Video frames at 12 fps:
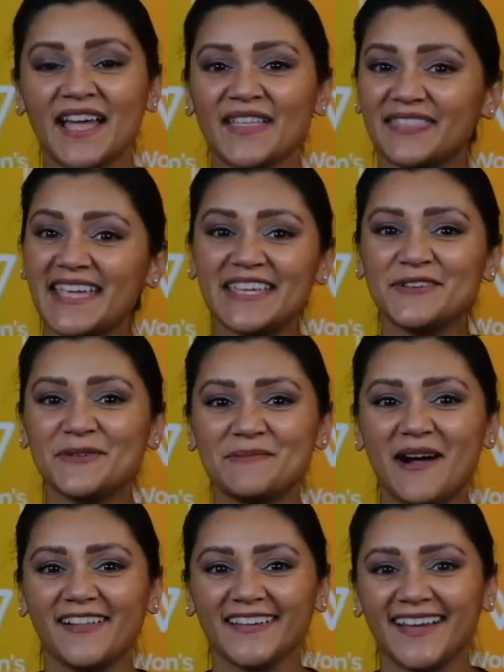Thank you,
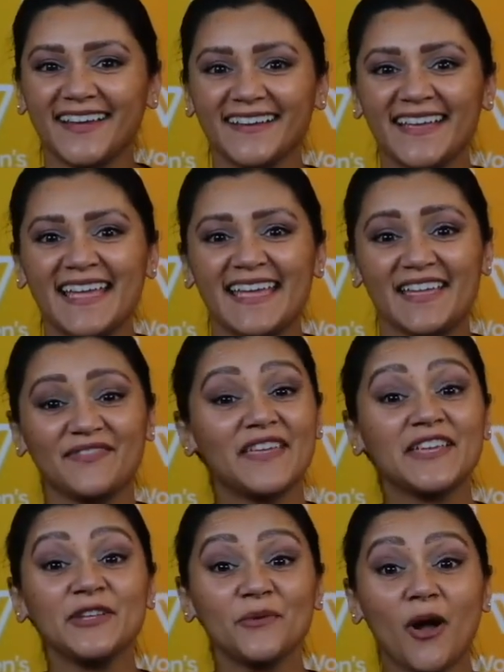Amalia, and
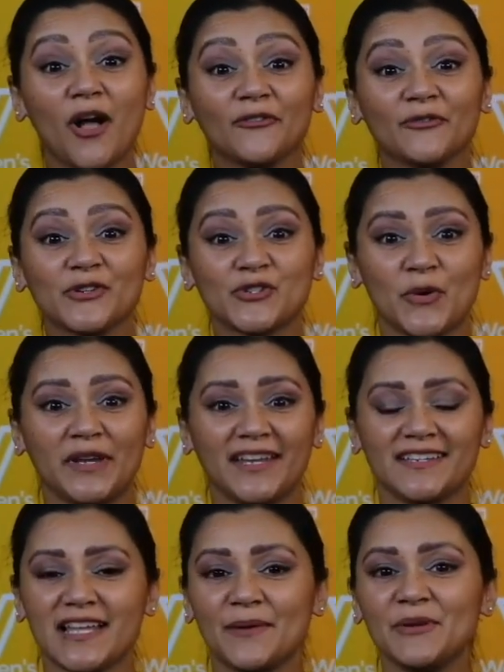thank you all for joining
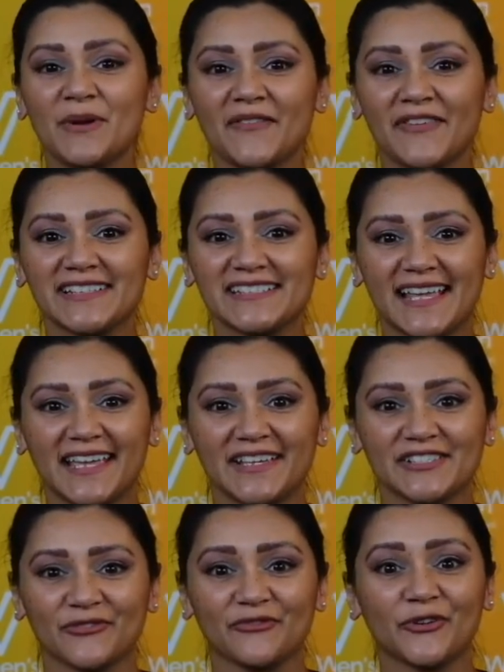
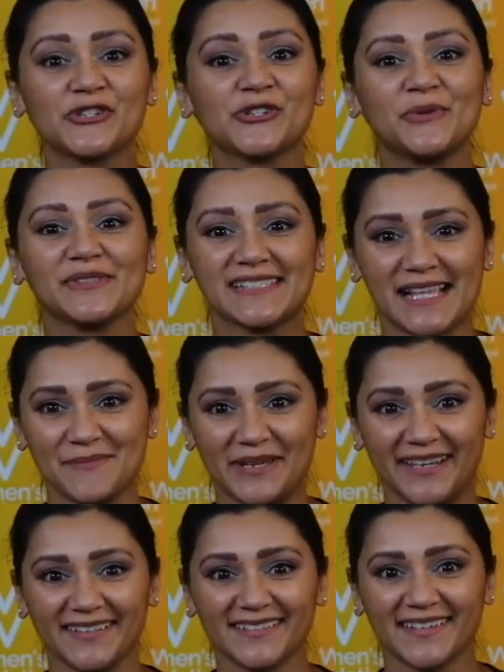WFSA's virtual summit.
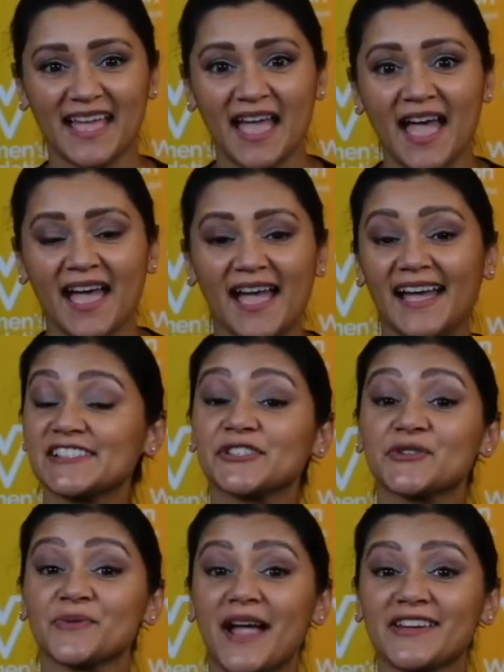As the
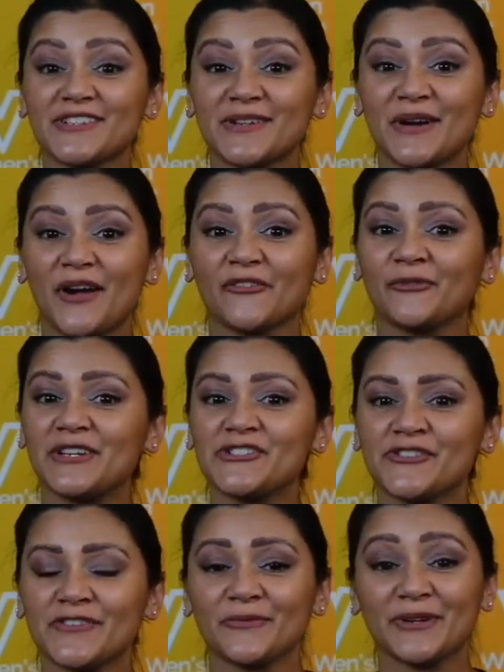Director of
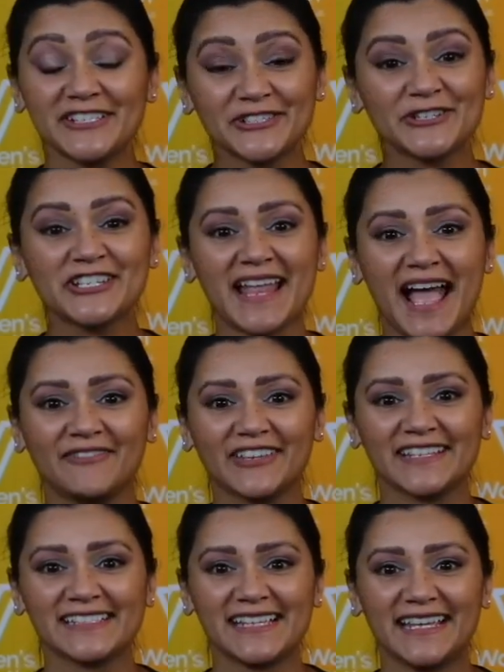Research and
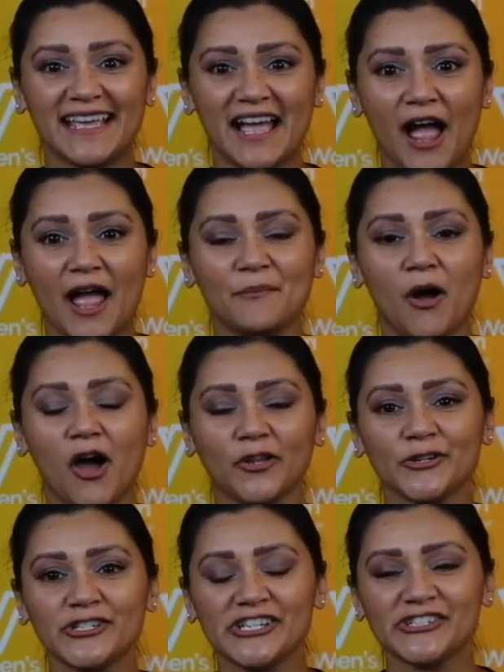Advocacy, I'm
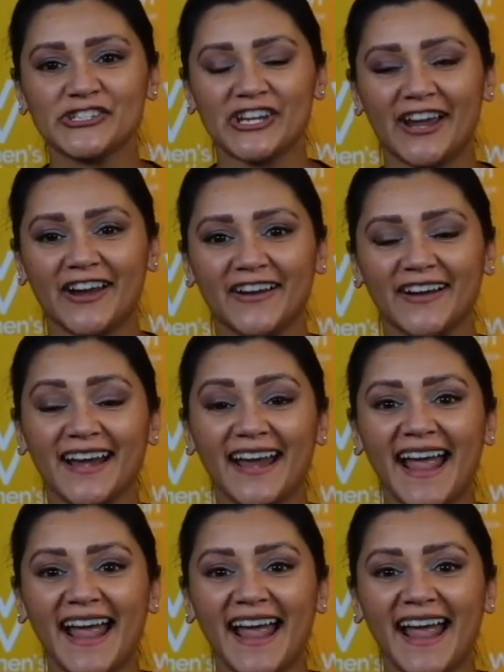honored to share